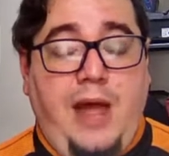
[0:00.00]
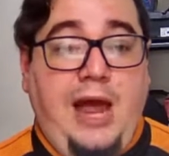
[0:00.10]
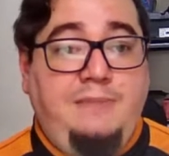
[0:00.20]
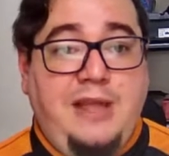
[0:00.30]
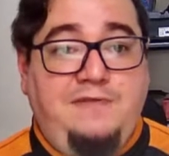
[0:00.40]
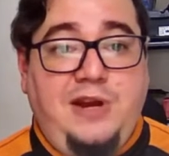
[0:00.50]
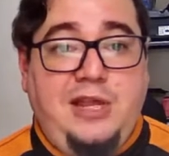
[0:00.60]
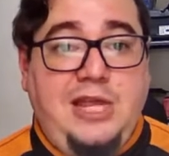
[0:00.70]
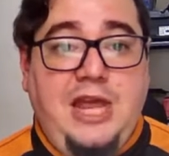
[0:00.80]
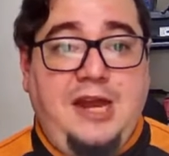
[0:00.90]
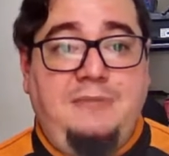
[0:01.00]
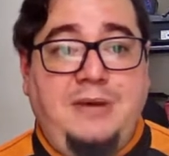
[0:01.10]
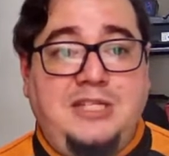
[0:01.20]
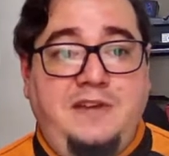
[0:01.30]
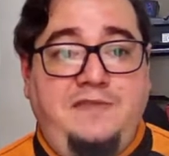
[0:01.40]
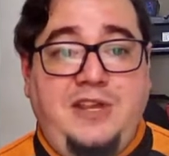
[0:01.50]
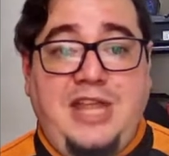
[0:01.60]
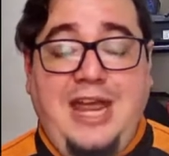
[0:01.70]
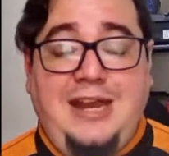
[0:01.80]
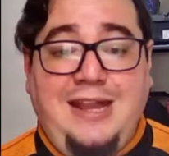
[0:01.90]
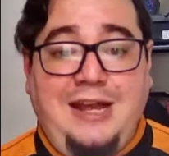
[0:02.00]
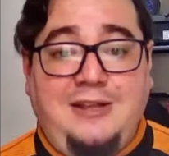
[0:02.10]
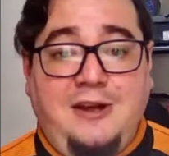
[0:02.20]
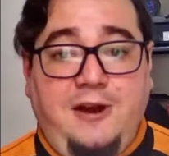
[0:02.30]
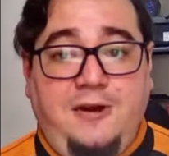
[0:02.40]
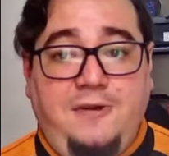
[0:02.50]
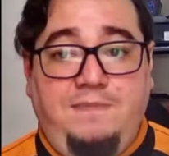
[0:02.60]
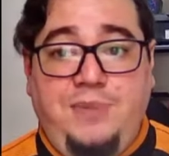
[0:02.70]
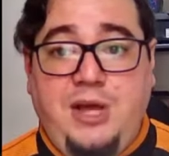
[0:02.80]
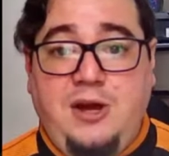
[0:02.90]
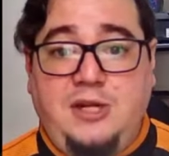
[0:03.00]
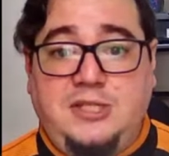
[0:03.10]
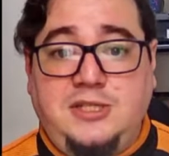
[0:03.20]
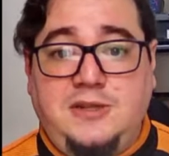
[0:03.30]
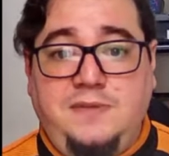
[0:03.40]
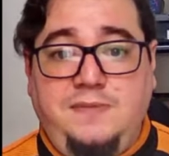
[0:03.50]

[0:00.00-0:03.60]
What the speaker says: I'm definitely getting myself a day and night card because